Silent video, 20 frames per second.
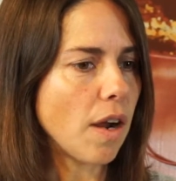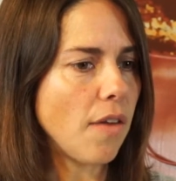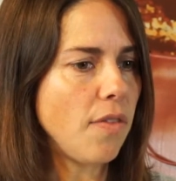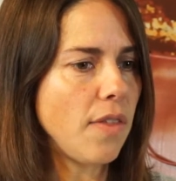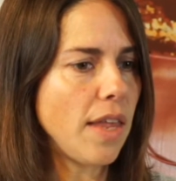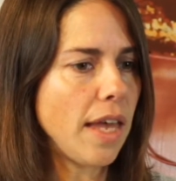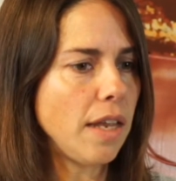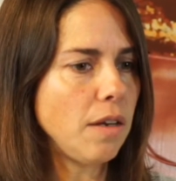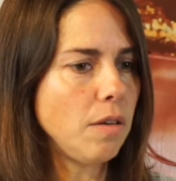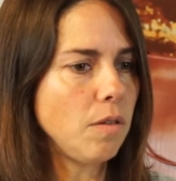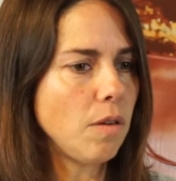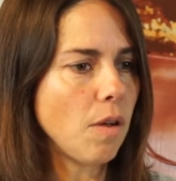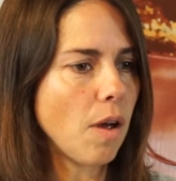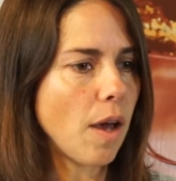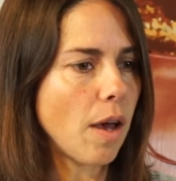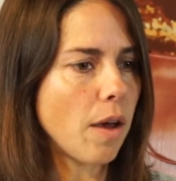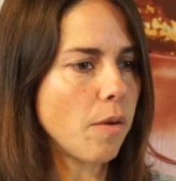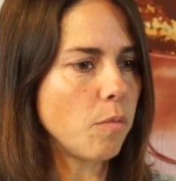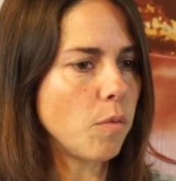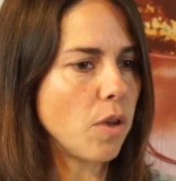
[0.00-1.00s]
And then
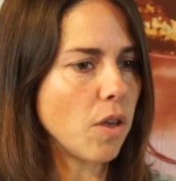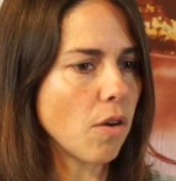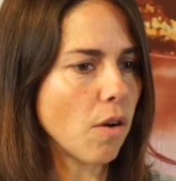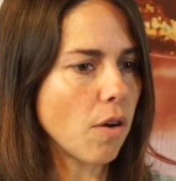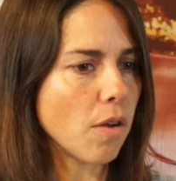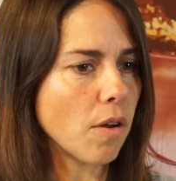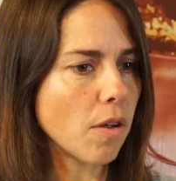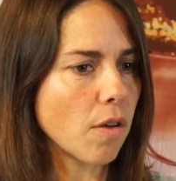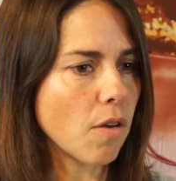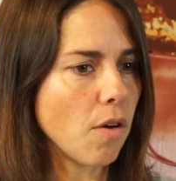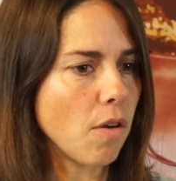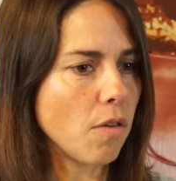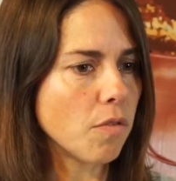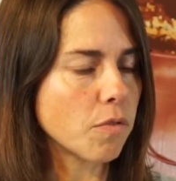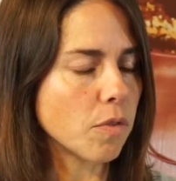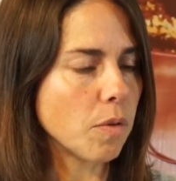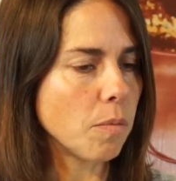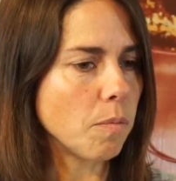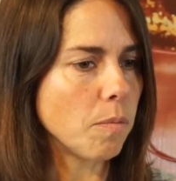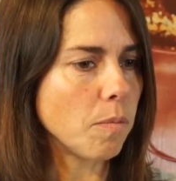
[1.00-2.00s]
we got a call
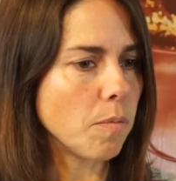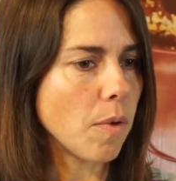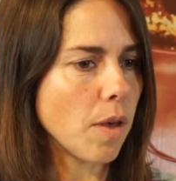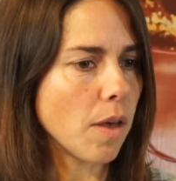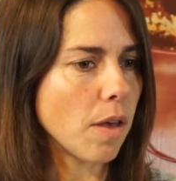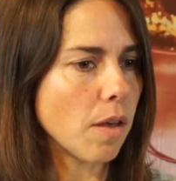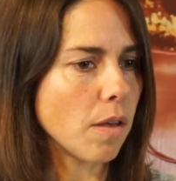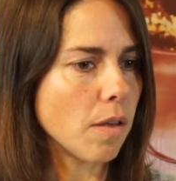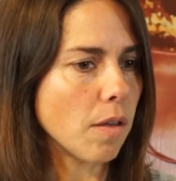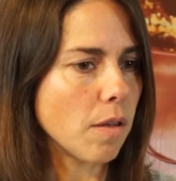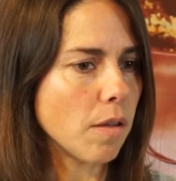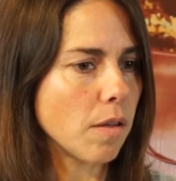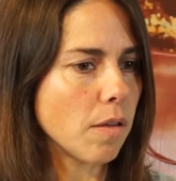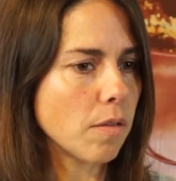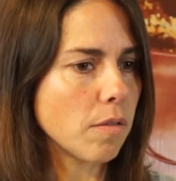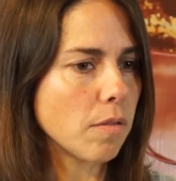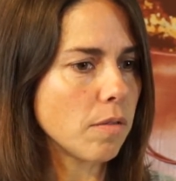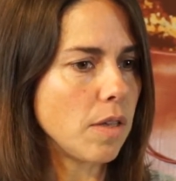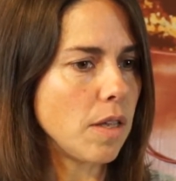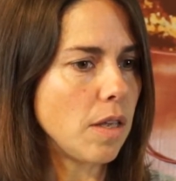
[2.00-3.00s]
from
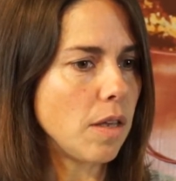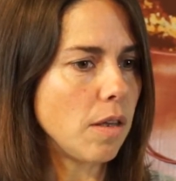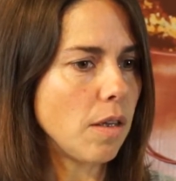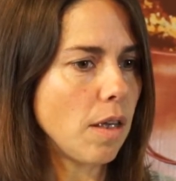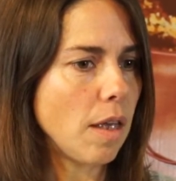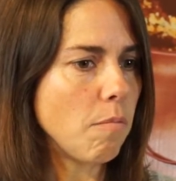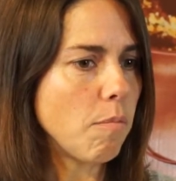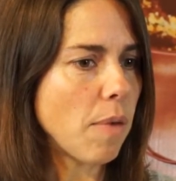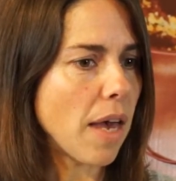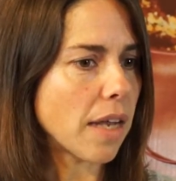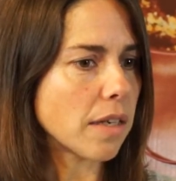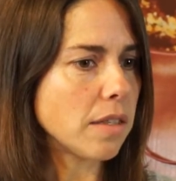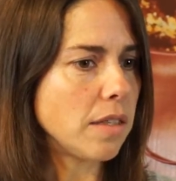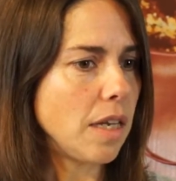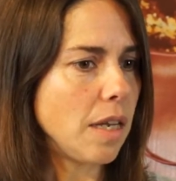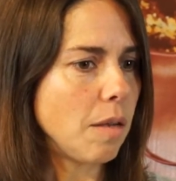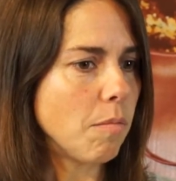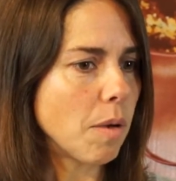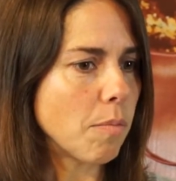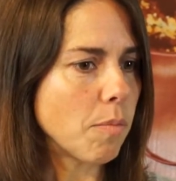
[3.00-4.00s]
the impact
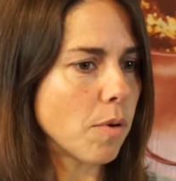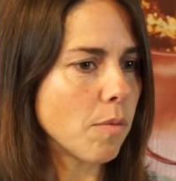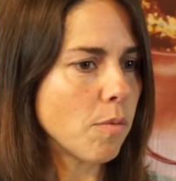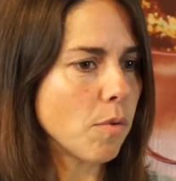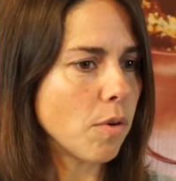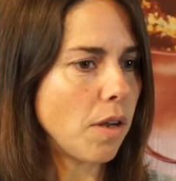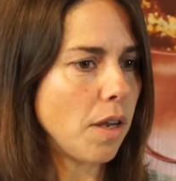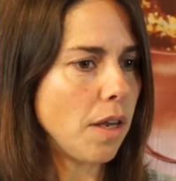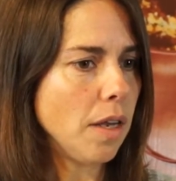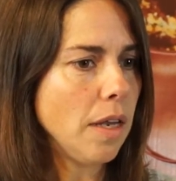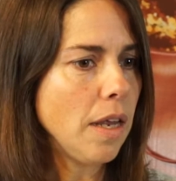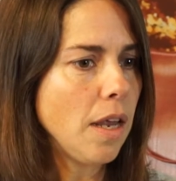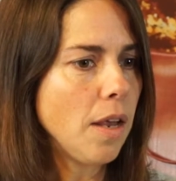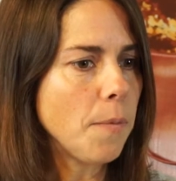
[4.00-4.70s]
team at Burberry,